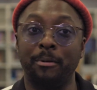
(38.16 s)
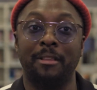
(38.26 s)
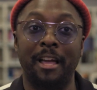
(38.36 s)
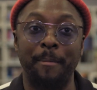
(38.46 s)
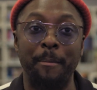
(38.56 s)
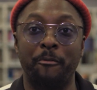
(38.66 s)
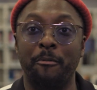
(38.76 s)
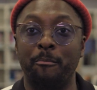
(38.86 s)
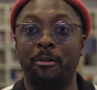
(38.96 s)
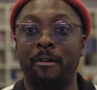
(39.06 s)
would like people
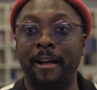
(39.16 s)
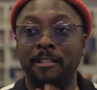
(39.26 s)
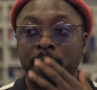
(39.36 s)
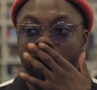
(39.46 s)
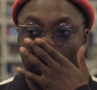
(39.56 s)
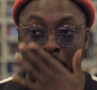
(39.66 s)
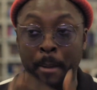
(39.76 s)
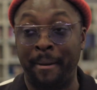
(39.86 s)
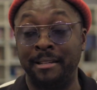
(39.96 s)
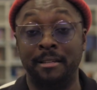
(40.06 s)
from Boyle Heights to go to
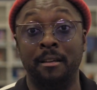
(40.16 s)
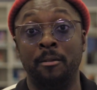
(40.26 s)
MIT,